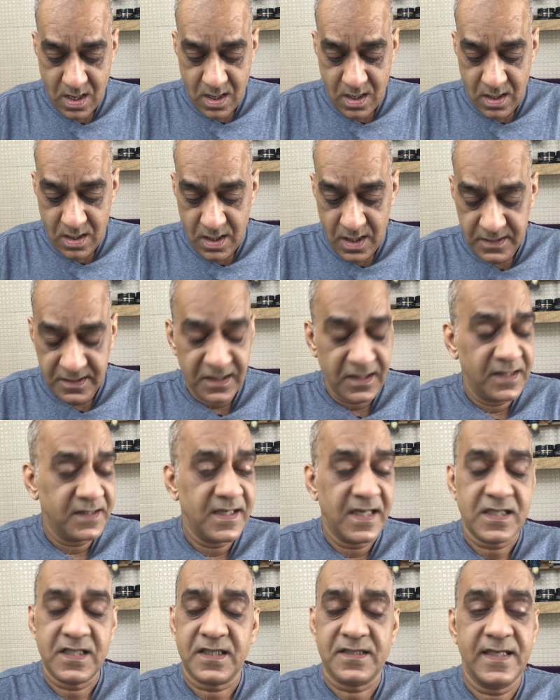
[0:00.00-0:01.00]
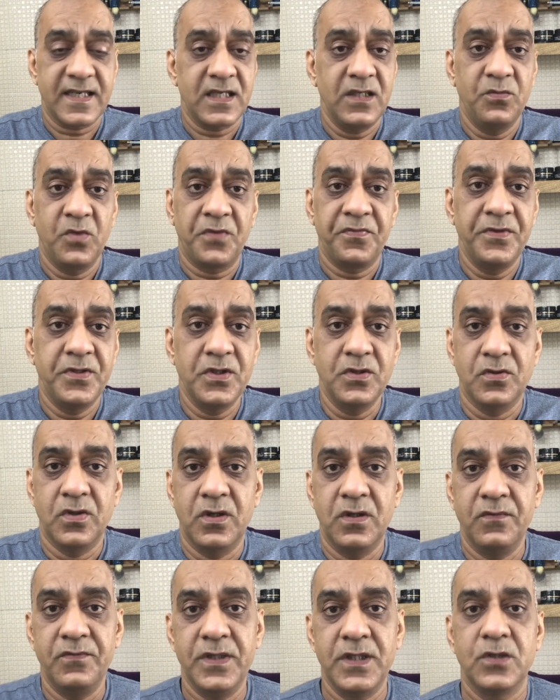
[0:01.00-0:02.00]
they say that that's exactly what we do.
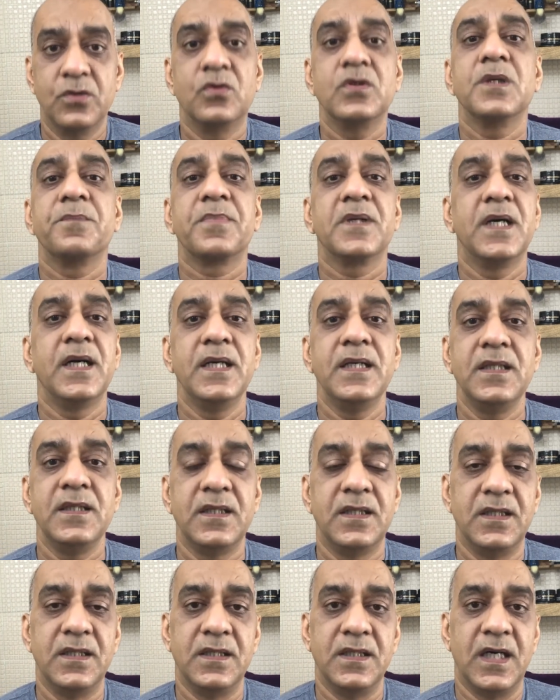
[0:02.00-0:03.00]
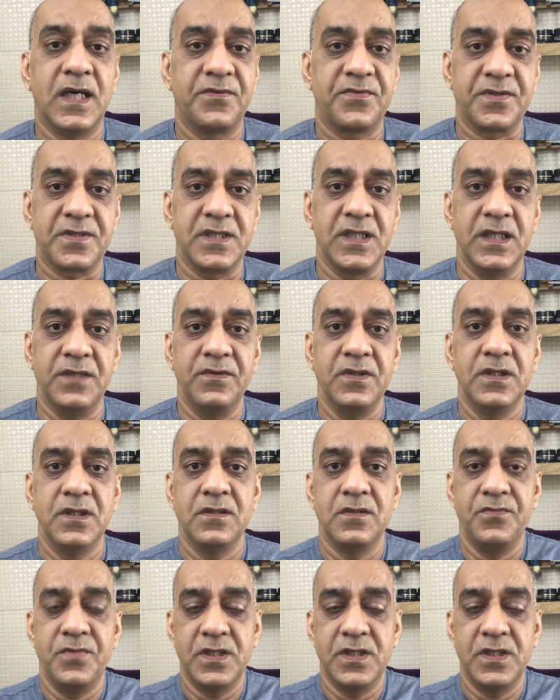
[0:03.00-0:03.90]
We don't apply aftershave.